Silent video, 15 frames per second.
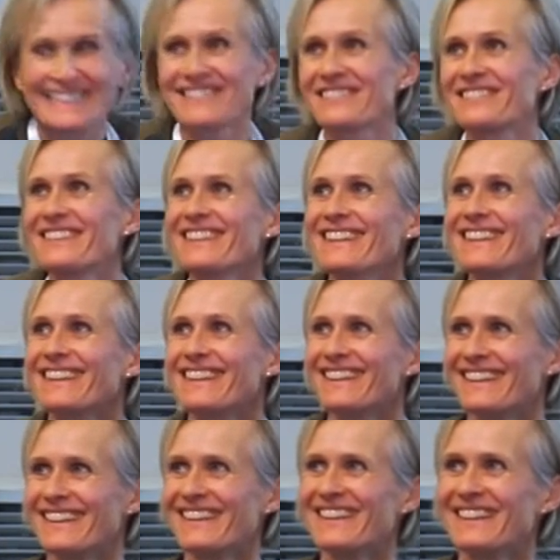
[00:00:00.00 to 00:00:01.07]
Sorry.
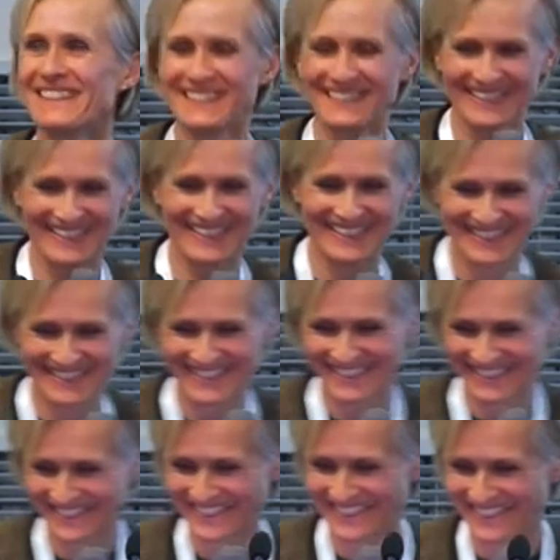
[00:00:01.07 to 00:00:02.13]
Okay.
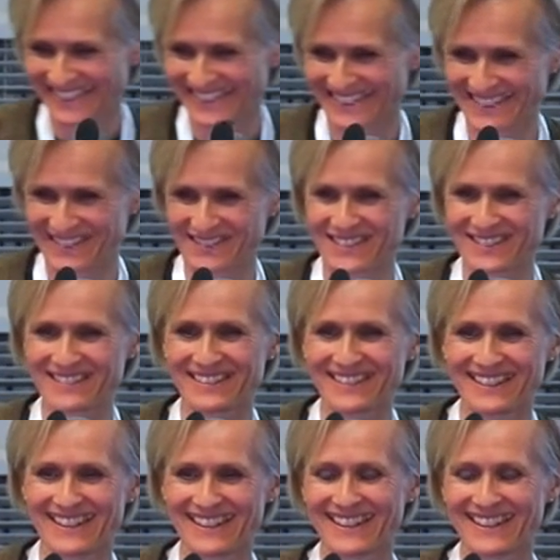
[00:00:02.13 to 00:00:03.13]
I'm sorry.